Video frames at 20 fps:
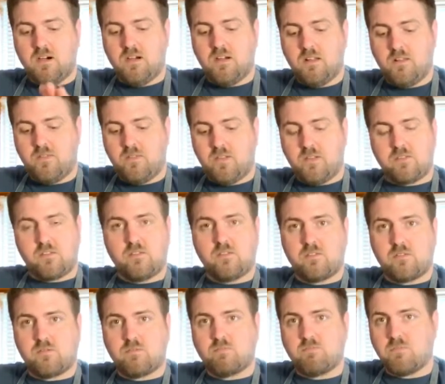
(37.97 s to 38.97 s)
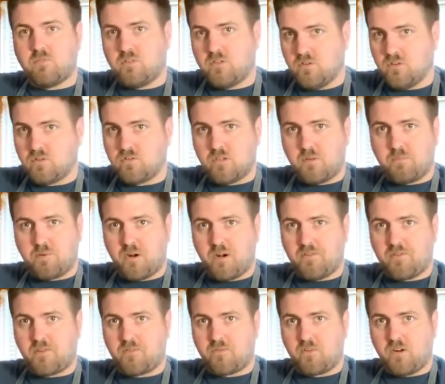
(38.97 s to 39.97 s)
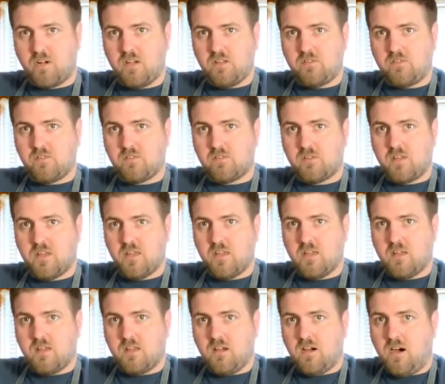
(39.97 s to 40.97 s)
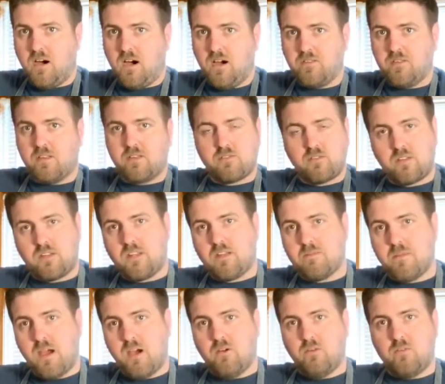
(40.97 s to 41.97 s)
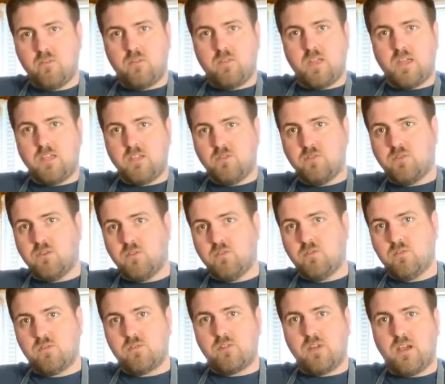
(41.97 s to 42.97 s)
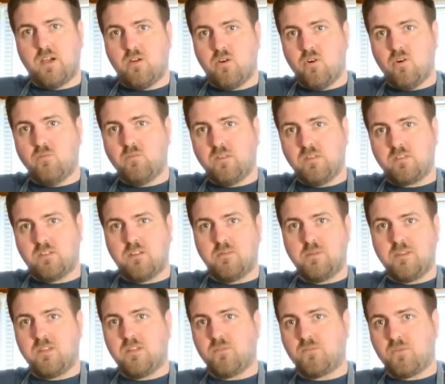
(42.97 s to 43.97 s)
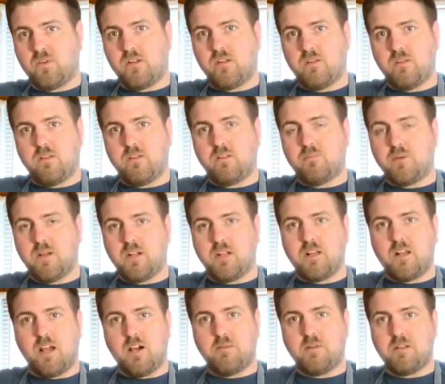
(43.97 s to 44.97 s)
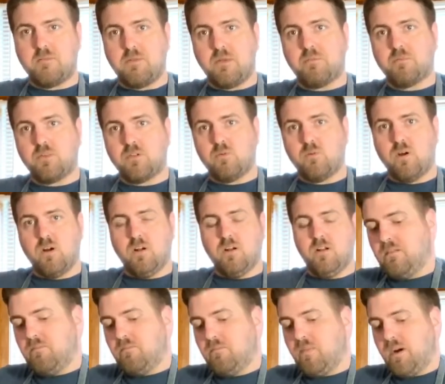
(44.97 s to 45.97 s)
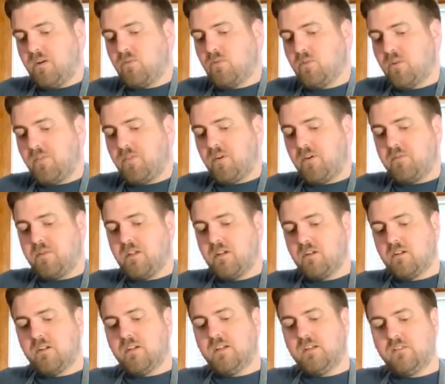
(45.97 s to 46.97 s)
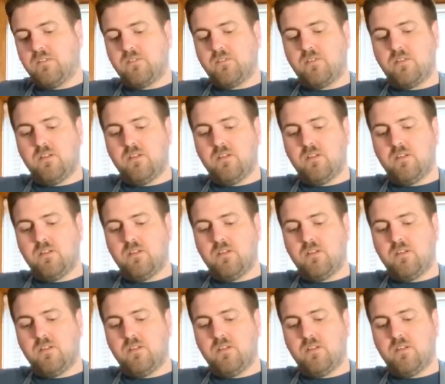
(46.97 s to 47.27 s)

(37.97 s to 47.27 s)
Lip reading: This is usually perfect for us. Obviously, the amount that you use at home is going to be different depending on how many people you are. My rule of thumb here is